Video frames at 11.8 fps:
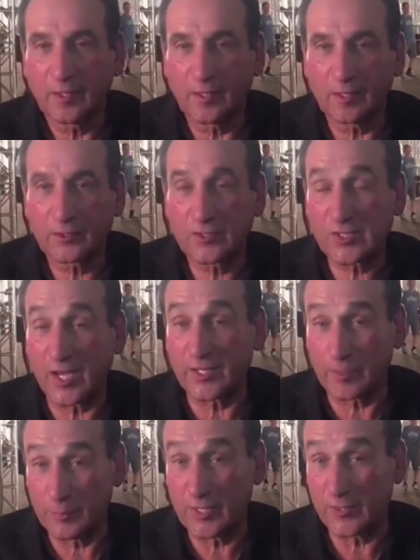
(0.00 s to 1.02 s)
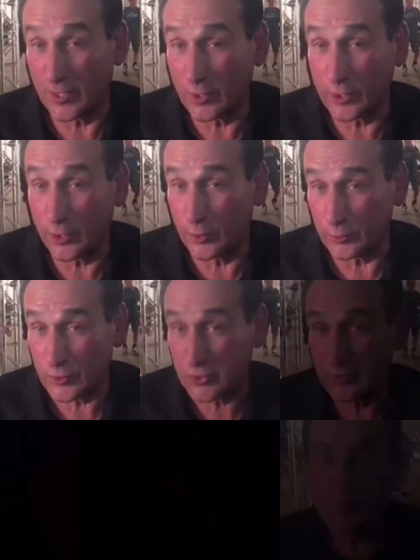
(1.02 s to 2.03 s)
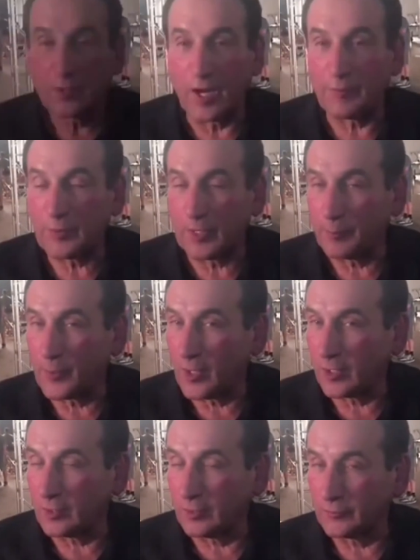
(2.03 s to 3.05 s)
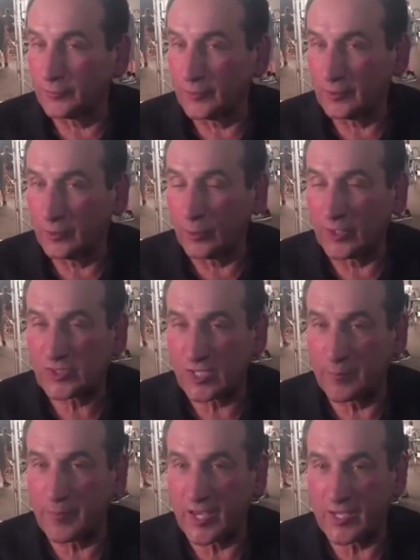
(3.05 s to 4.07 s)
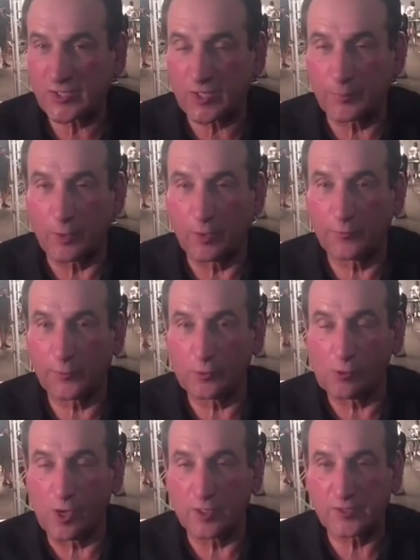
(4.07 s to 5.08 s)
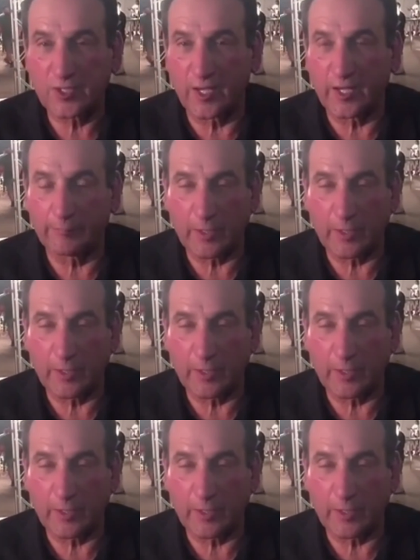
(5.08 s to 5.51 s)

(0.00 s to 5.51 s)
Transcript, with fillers: because uh, I can be their coach. You know, I've been a part of USA basketball for a long time.